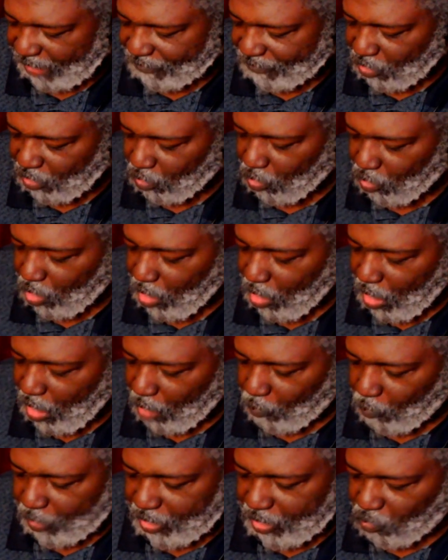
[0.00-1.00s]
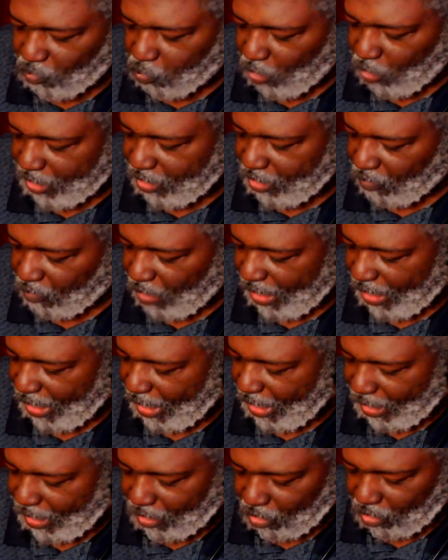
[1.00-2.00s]
So when you run your
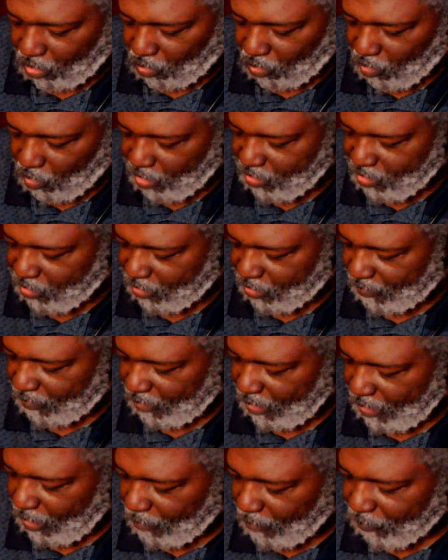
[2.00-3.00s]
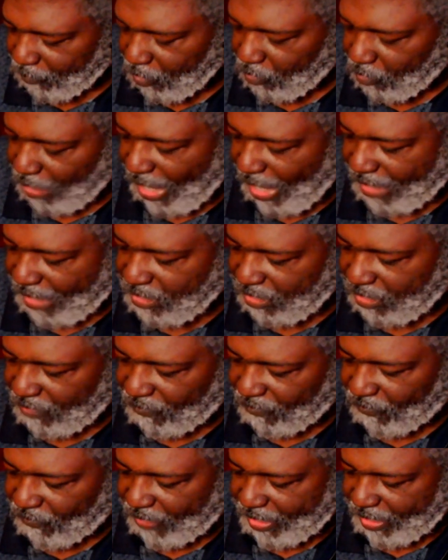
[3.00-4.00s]
hand across it, you'll actually
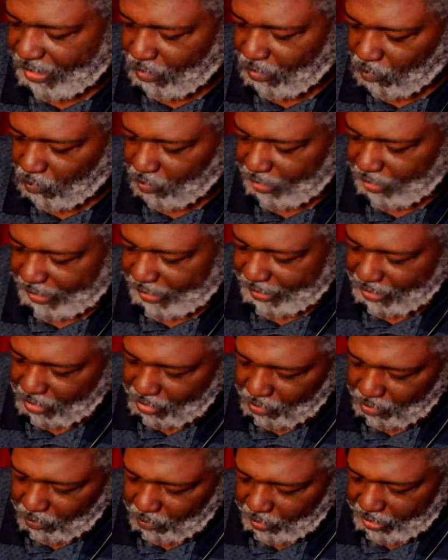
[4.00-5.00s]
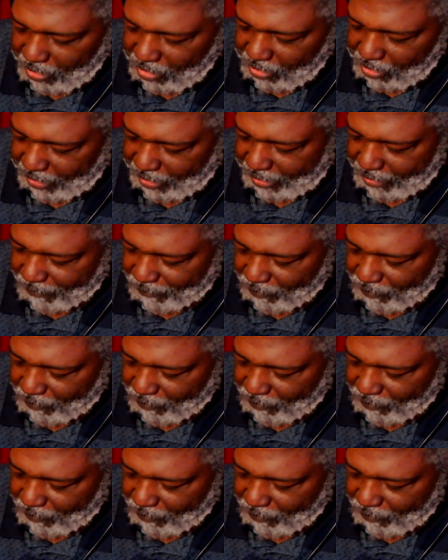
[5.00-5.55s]
feel it in the thing.